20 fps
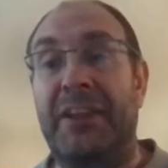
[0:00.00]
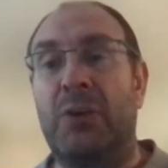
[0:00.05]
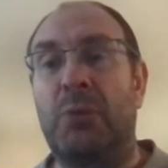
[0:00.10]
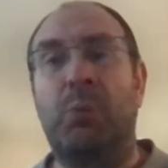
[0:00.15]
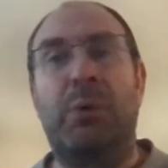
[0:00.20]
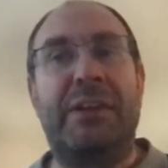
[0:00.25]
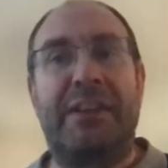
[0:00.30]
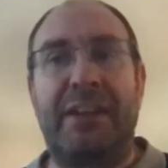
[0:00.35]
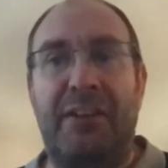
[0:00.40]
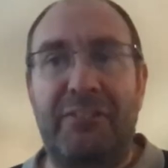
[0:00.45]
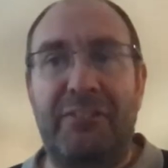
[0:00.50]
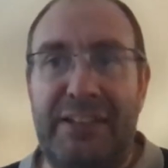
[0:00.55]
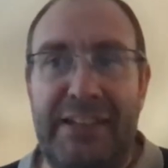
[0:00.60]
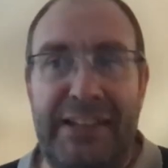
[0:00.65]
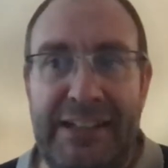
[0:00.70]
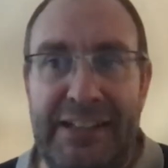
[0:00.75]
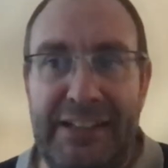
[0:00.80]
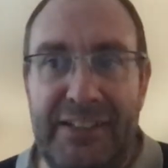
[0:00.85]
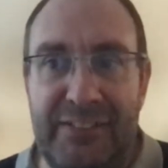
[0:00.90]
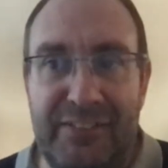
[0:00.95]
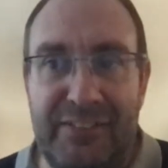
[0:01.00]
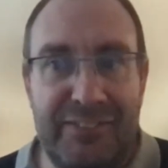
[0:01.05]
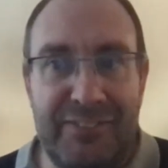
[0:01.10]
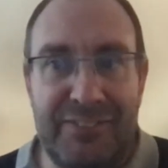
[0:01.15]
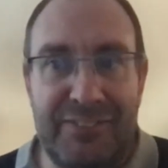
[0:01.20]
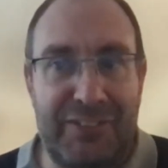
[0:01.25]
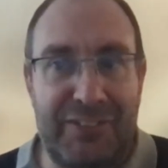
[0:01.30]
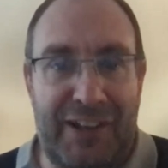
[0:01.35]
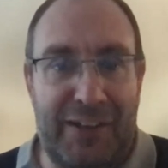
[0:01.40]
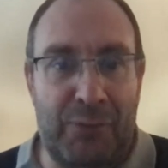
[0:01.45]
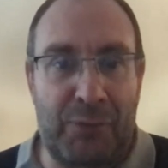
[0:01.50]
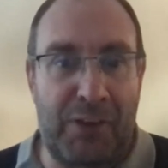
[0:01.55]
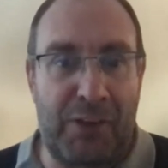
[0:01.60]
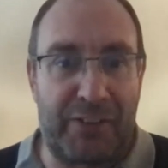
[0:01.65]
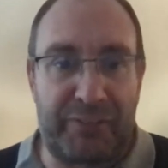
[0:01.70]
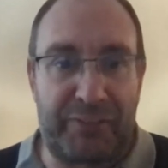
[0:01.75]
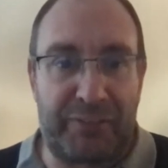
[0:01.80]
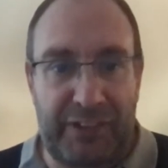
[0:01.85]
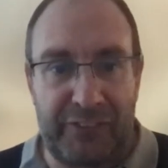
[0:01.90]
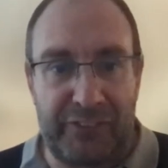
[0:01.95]
We don't need to track
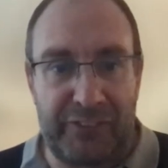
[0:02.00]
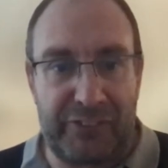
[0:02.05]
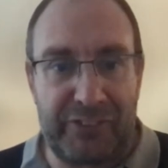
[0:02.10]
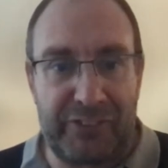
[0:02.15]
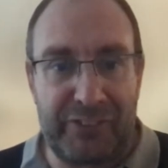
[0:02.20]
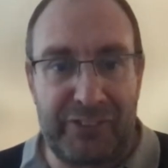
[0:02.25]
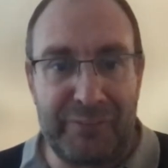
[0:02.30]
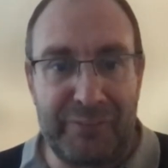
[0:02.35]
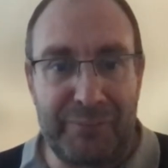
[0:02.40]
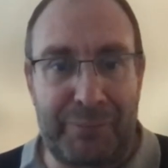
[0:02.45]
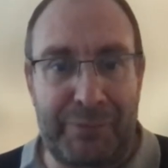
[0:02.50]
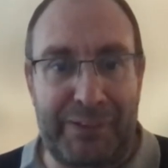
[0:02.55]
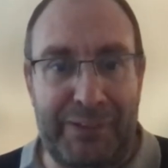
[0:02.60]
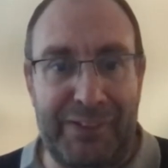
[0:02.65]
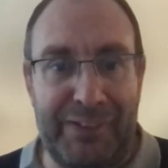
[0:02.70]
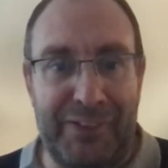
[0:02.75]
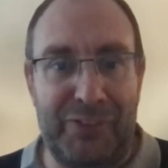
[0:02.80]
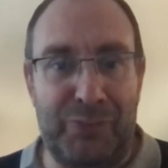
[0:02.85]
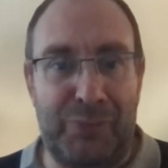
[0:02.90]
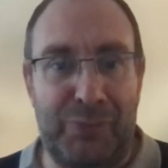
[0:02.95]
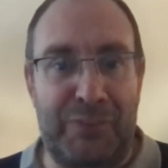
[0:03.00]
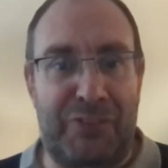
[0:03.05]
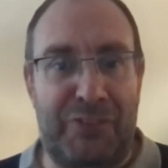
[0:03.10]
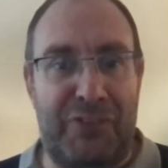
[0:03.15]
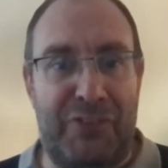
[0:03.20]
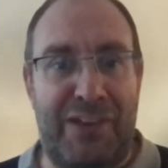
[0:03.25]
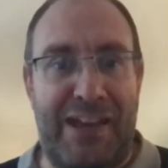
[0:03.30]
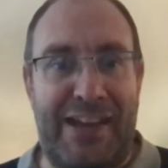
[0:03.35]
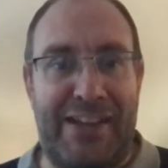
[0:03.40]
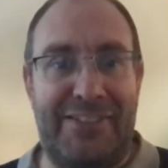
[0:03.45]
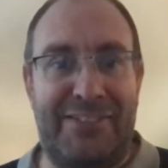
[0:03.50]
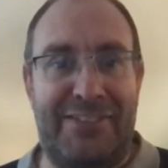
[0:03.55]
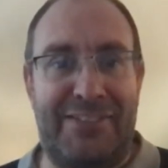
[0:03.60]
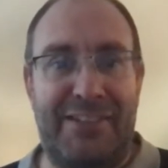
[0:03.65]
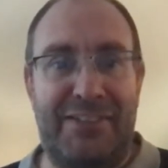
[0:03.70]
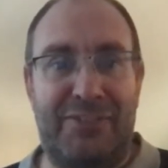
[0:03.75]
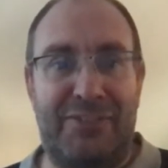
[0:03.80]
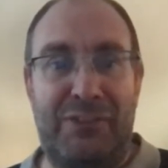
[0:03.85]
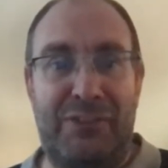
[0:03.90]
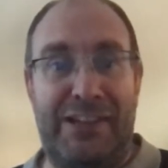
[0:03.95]
workflows, because we've
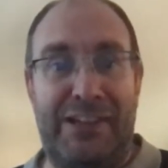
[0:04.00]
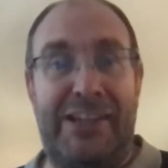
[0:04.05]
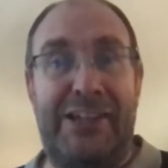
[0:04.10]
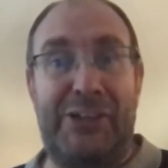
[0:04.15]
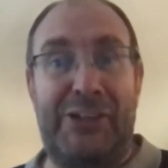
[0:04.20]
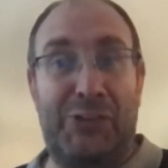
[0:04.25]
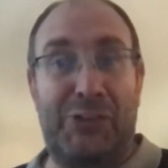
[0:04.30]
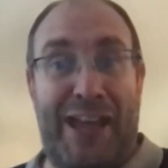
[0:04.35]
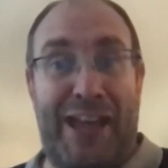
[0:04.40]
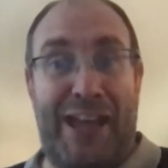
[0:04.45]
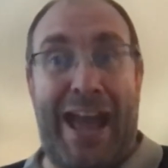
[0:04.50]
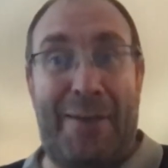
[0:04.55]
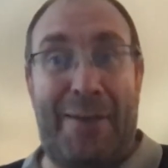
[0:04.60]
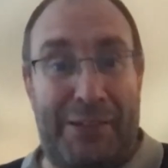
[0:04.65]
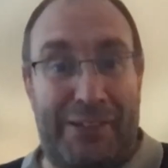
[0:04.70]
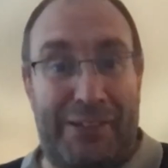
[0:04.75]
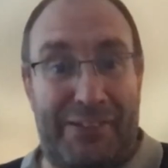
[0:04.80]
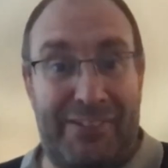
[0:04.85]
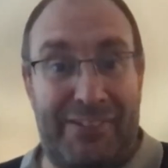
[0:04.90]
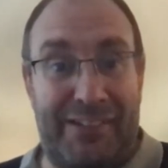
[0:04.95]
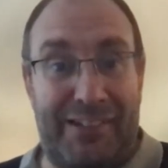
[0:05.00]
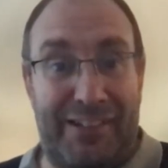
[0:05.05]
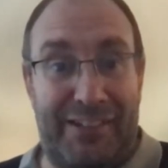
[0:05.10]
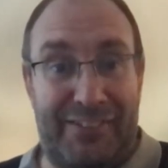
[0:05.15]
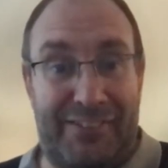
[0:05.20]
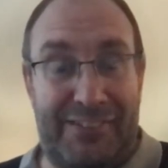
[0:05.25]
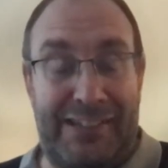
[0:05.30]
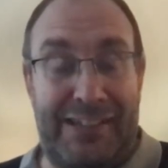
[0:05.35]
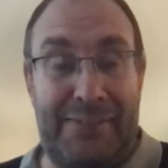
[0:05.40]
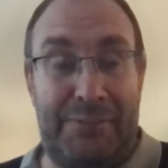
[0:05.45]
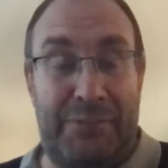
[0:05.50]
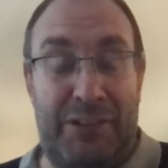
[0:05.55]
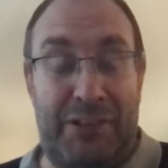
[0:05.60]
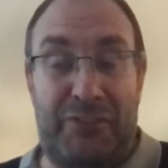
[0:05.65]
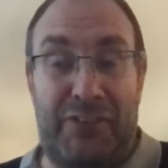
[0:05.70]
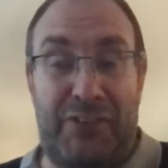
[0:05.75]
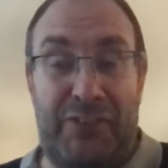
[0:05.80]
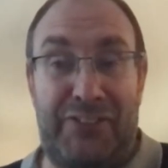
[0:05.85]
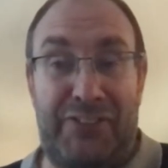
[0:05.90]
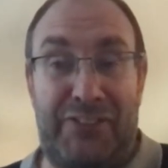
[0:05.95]
created really good habits in our team that the
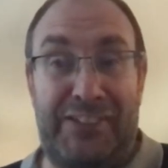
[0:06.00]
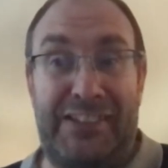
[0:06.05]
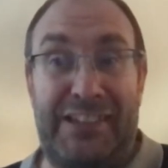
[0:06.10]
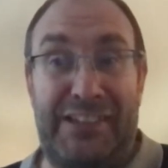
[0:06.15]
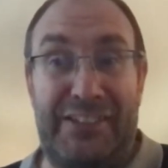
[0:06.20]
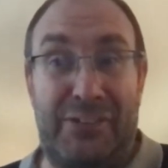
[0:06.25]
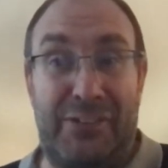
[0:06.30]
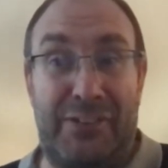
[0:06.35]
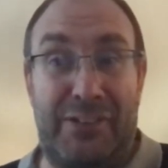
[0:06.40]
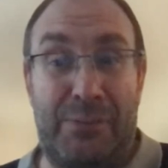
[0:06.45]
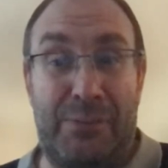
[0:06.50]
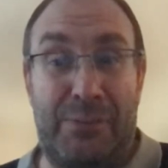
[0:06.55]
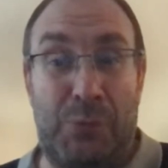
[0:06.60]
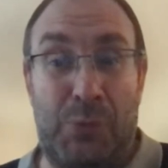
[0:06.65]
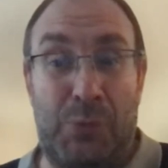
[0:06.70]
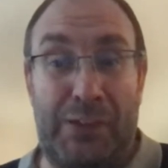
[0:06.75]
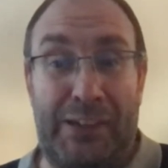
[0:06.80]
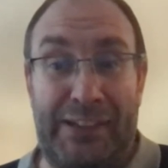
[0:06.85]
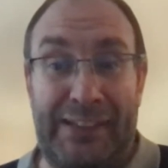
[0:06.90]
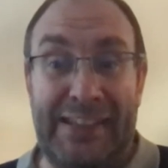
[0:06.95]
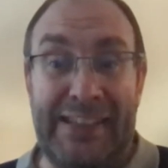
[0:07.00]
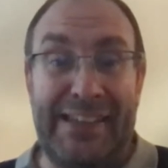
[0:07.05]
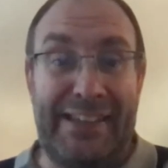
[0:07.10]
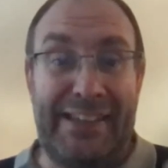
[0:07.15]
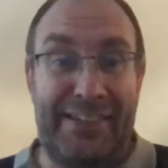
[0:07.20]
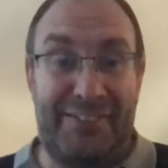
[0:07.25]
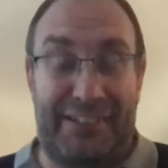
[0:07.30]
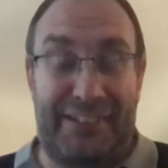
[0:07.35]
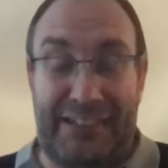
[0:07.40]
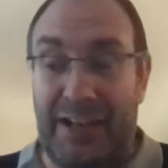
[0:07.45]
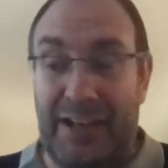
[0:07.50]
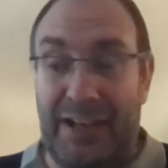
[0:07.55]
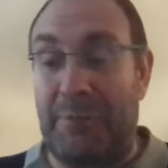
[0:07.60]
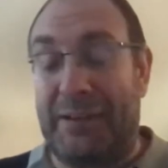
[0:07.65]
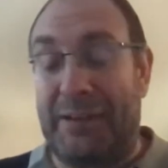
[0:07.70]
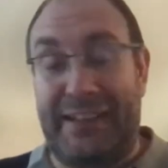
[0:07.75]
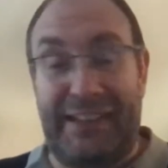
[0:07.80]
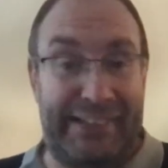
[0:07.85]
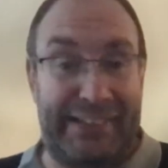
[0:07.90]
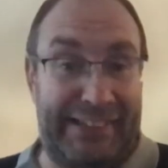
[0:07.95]
first thing they do in the morning is they come
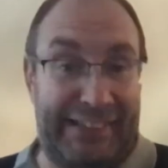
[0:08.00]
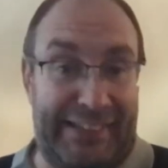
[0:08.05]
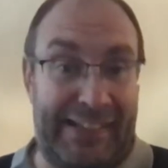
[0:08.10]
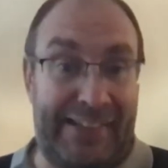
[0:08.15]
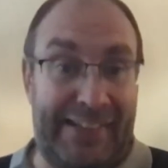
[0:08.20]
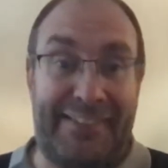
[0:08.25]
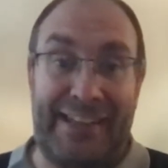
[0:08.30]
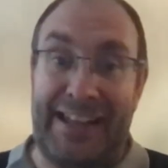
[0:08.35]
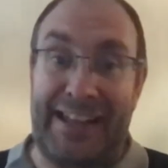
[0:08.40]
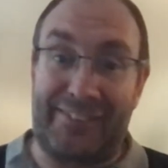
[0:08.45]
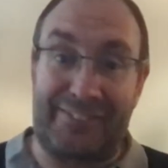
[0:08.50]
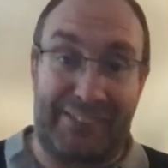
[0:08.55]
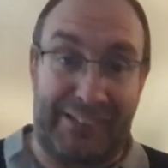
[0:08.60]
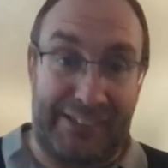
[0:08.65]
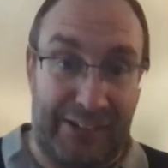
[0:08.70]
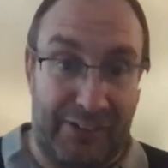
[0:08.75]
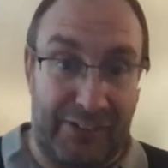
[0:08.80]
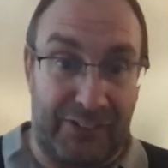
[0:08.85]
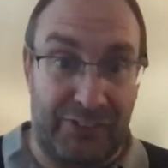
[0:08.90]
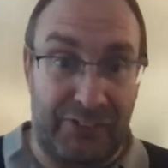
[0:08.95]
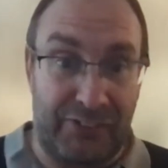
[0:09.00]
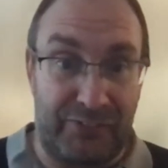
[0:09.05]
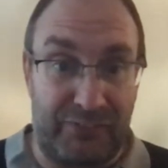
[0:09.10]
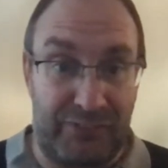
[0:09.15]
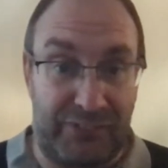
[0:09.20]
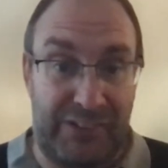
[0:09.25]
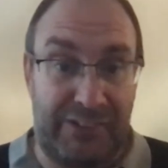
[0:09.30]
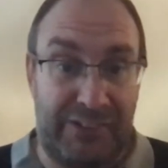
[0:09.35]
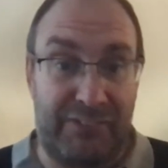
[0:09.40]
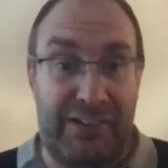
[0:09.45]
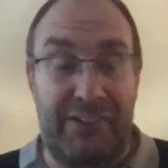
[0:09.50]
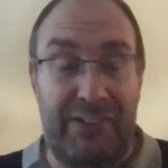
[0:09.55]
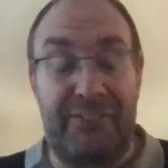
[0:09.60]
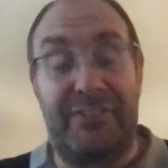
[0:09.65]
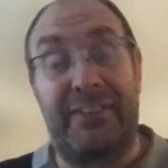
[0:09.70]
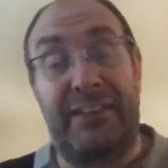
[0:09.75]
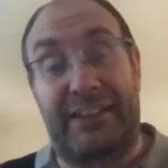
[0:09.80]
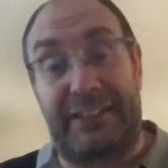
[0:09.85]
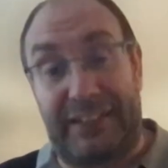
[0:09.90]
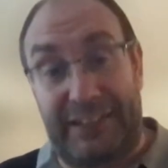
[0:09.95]
in, they clear their decks, they go into Zero,
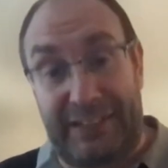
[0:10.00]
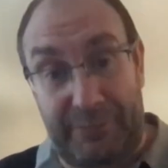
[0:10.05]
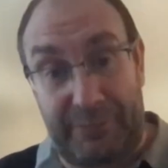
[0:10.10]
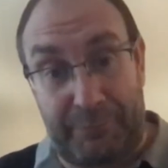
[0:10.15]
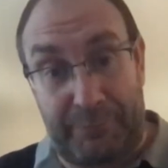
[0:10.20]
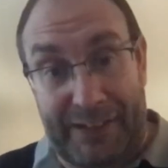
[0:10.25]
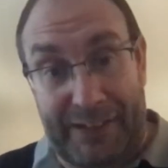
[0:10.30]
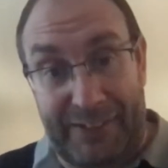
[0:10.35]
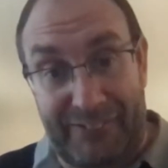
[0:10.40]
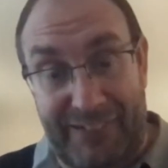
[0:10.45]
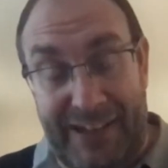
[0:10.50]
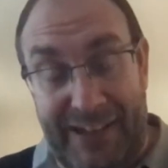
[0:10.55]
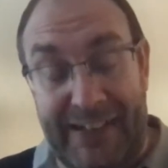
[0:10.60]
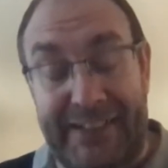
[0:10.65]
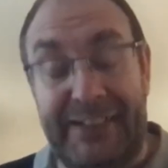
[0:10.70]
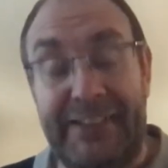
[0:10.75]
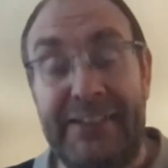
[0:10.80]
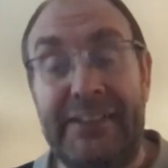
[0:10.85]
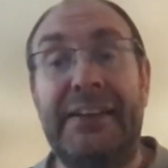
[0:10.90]
they clear the bank rec,